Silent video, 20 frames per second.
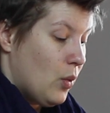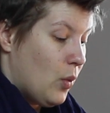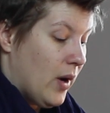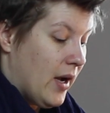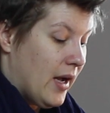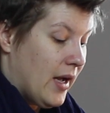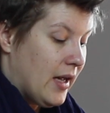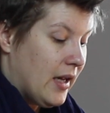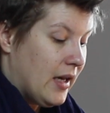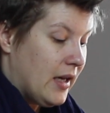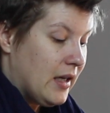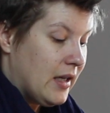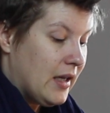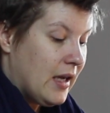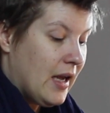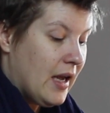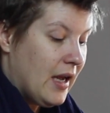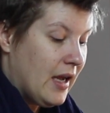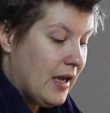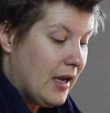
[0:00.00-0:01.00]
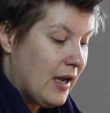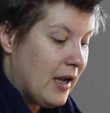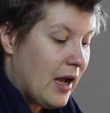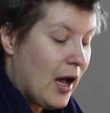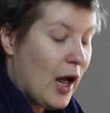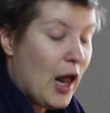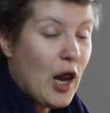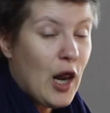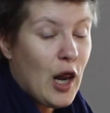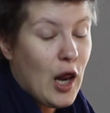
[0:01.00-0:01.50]
a
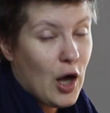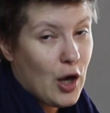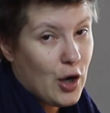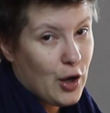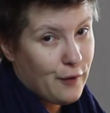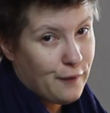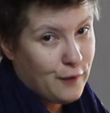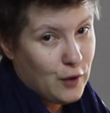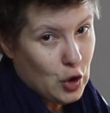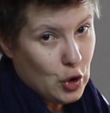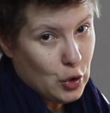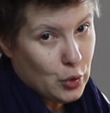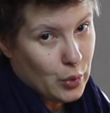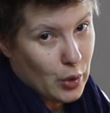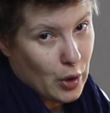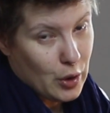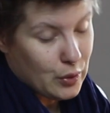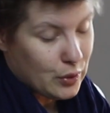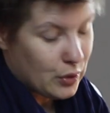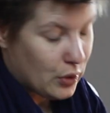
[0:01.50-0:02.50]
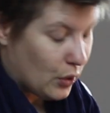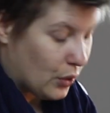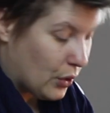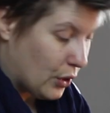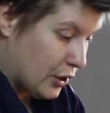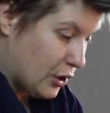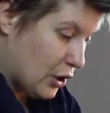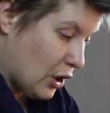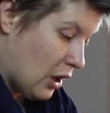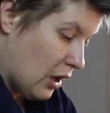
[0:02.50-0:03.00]
lot of euros
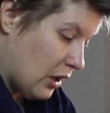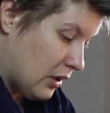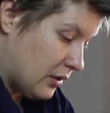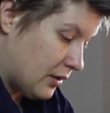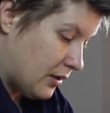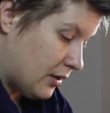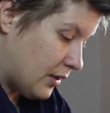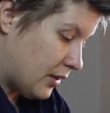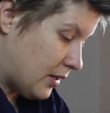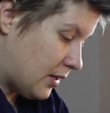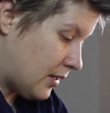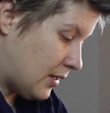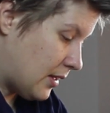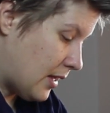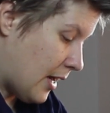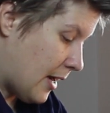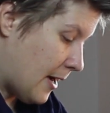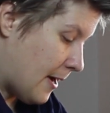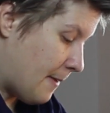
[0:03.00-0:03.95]
or dollars.